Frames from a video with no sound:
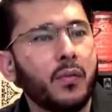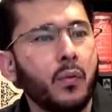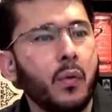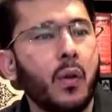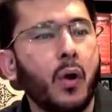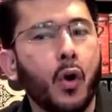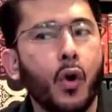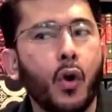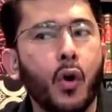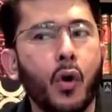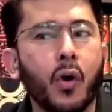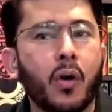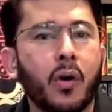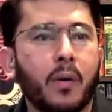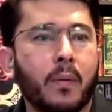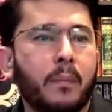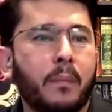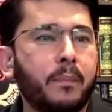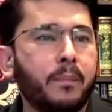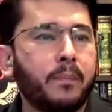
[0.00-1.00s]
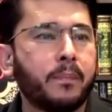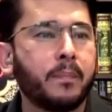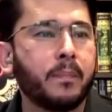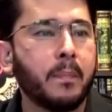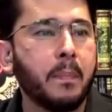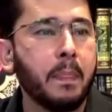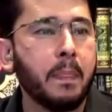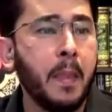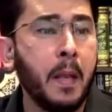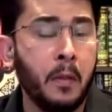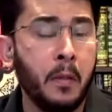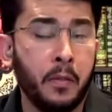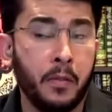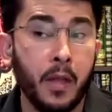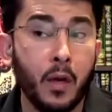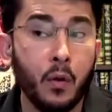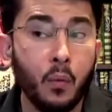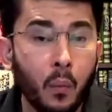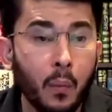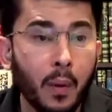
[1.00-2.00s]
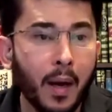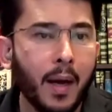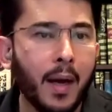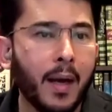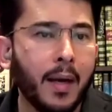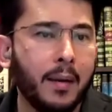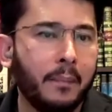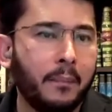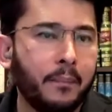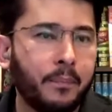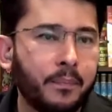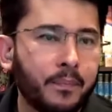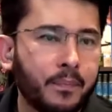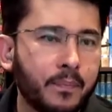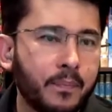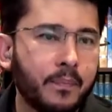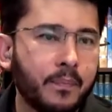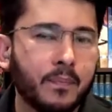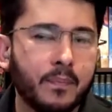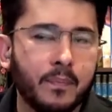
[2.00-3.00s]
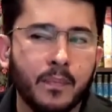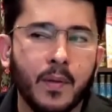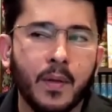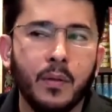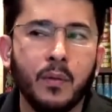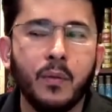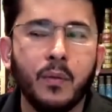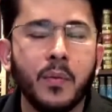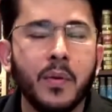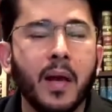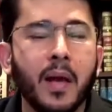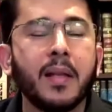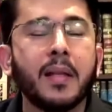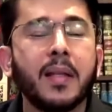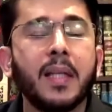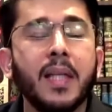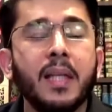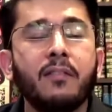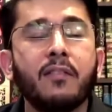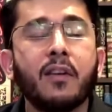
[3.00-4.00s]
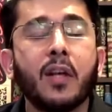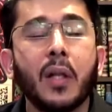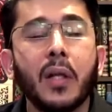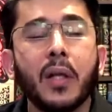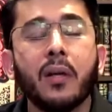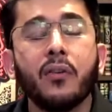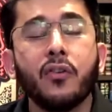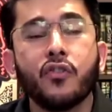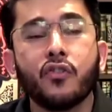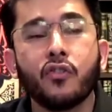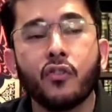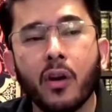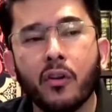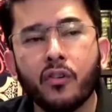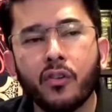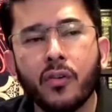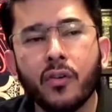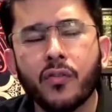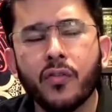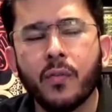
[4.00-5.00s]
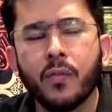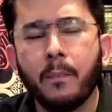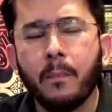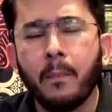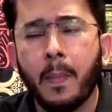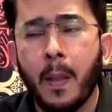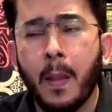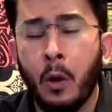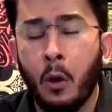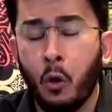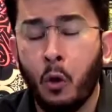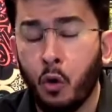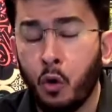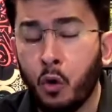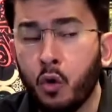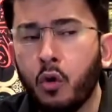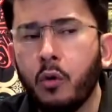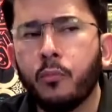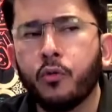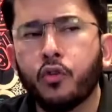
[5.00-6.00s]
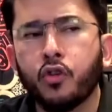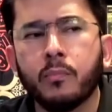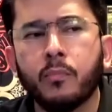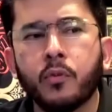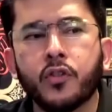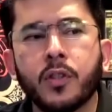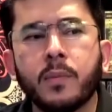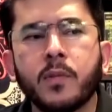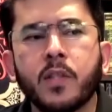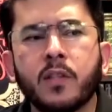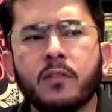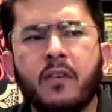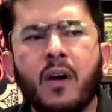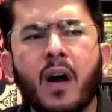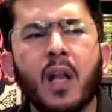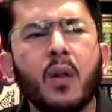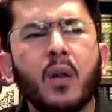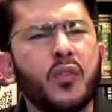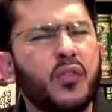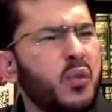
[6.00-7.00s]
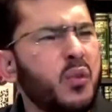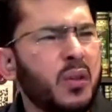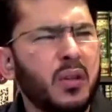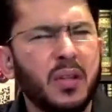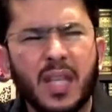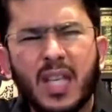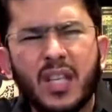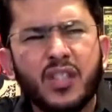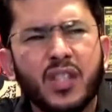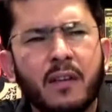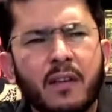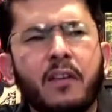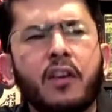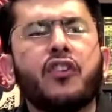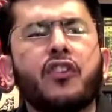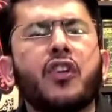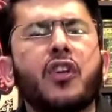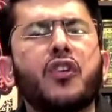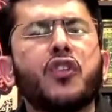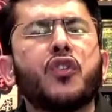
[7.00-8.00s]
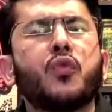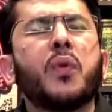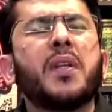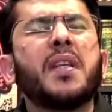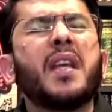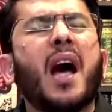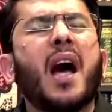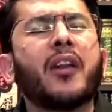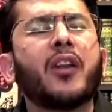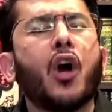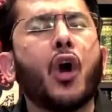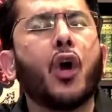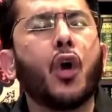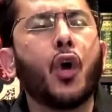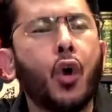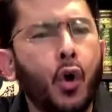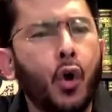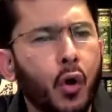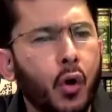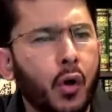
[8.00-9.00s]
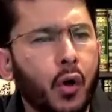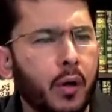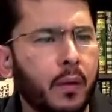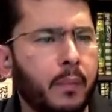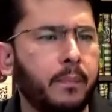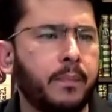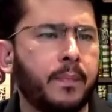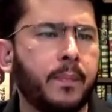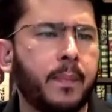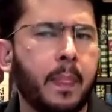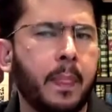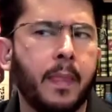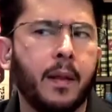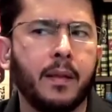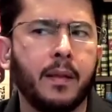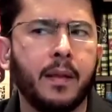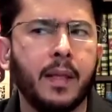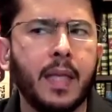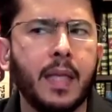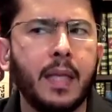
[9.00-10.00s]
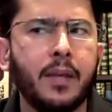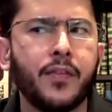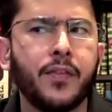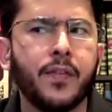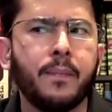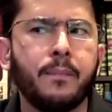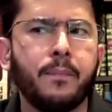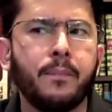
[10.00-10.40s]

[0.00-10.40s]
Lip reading: will occur, then why? You do not leave clear instructions. Whom should Muslims follow? So these divisions would not occur. These